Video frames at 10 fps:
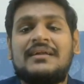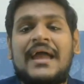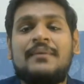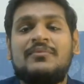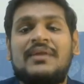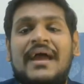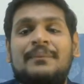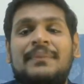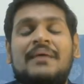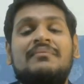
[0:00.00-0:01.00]
time 9
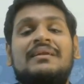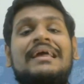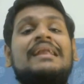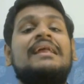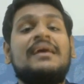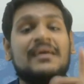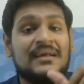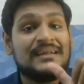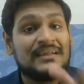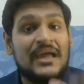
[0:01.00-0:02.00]
pm daily
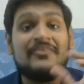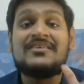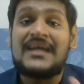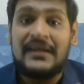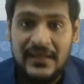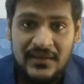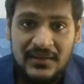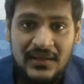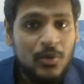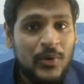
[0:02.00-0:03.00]
every Sunday,
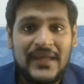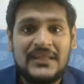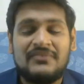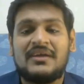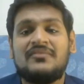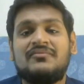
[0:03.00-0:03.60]
okay, in a week.